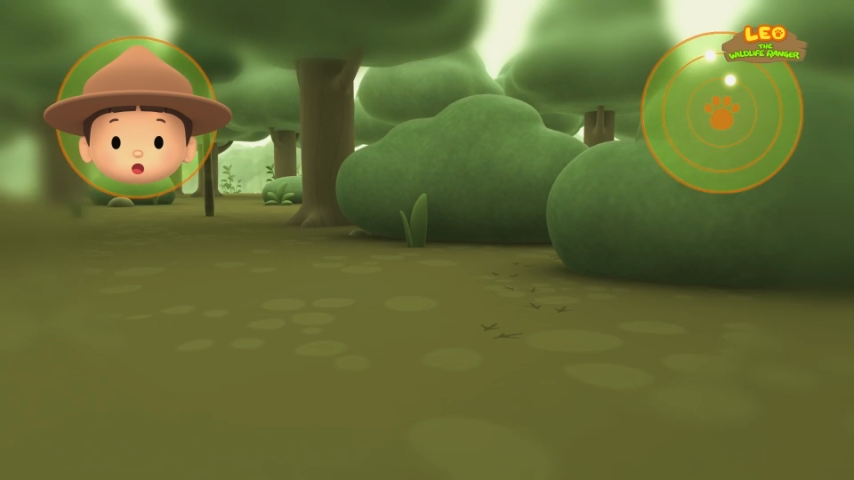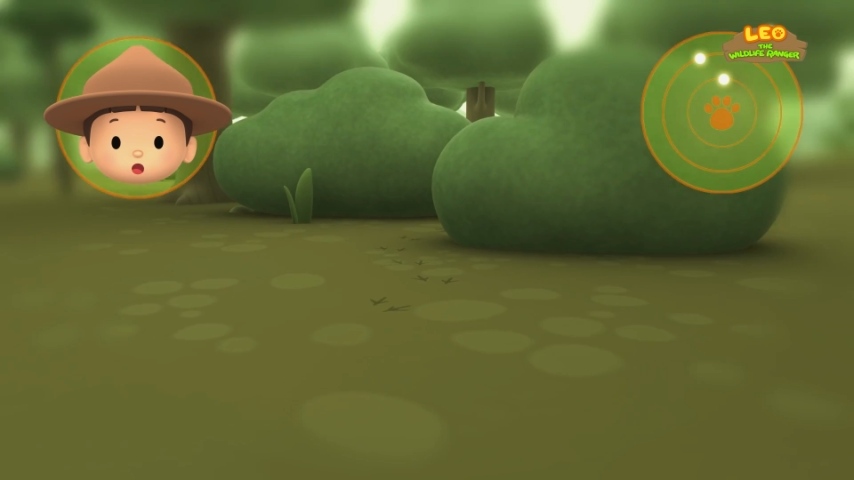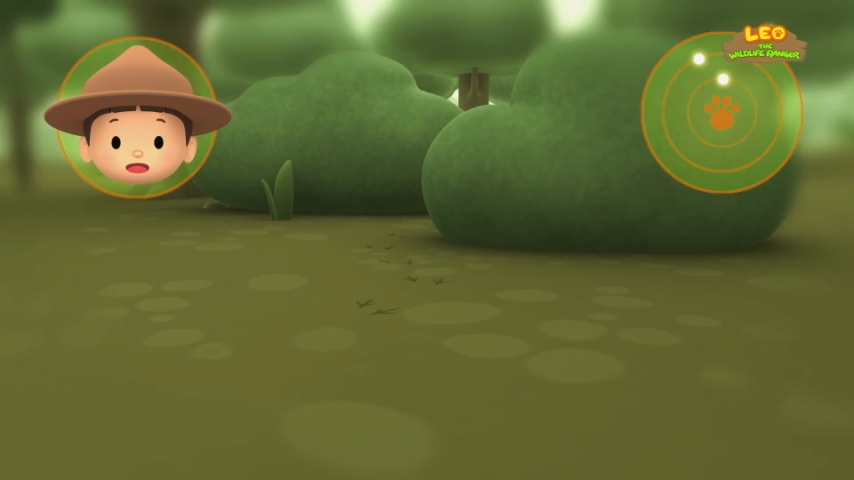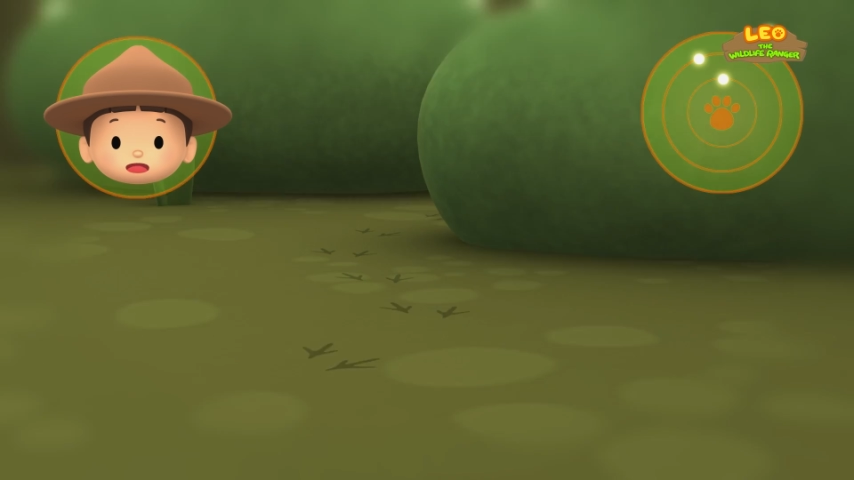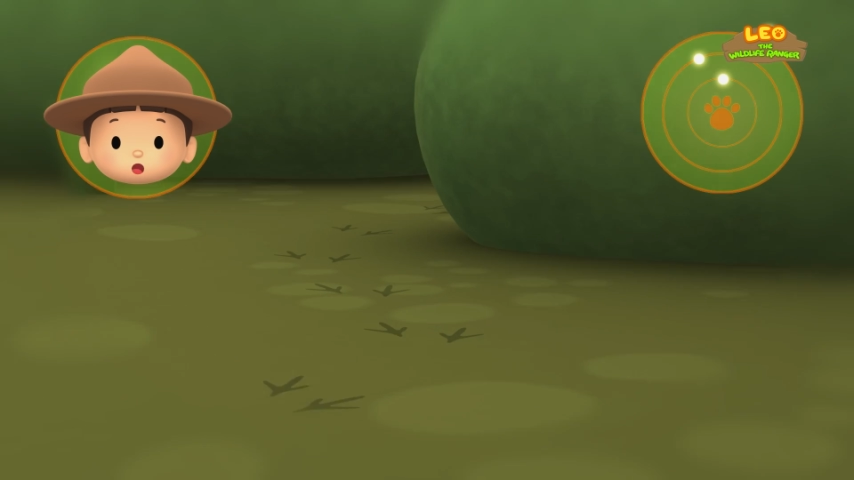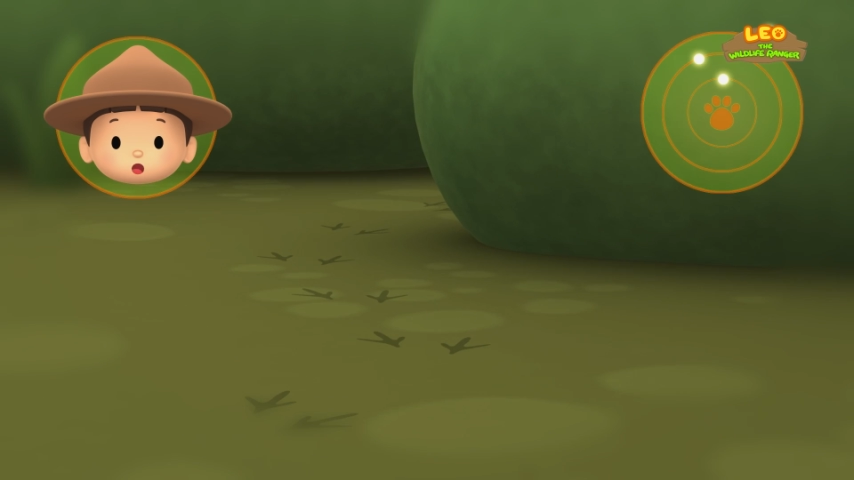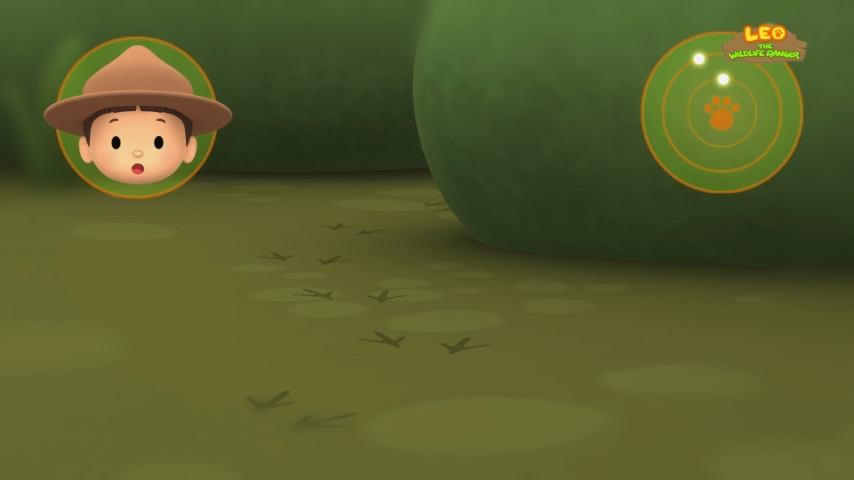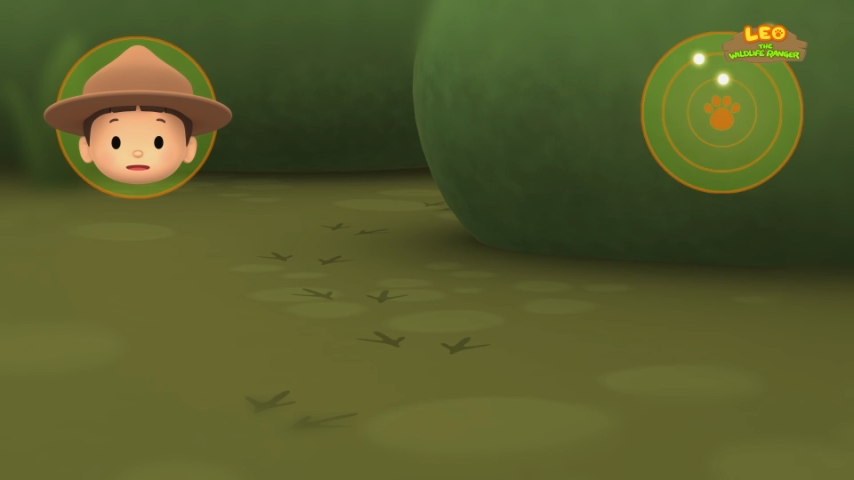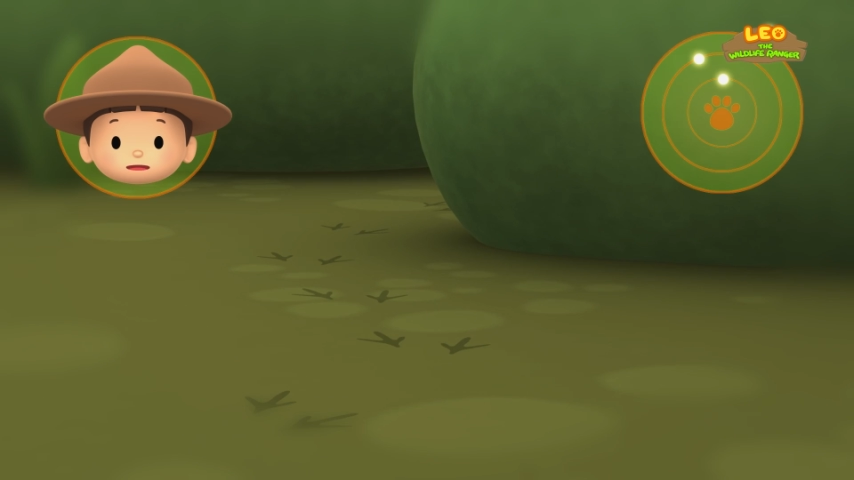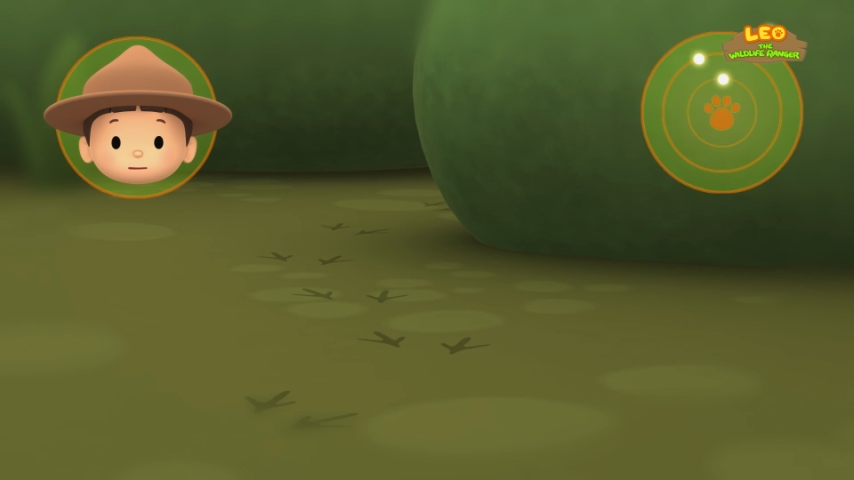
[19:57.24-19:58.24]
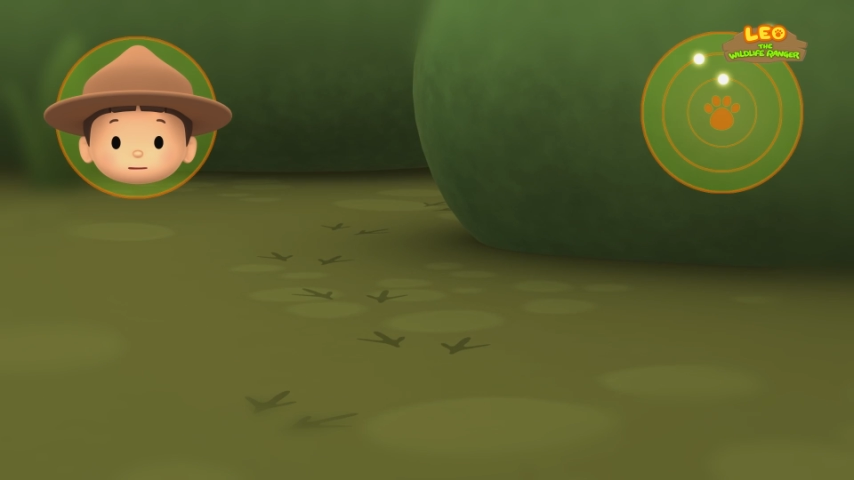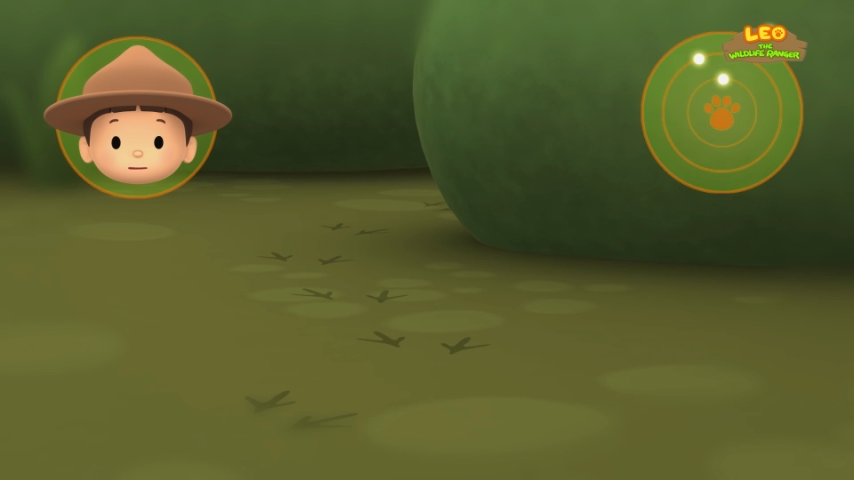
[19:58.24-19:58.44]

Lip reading: What are those?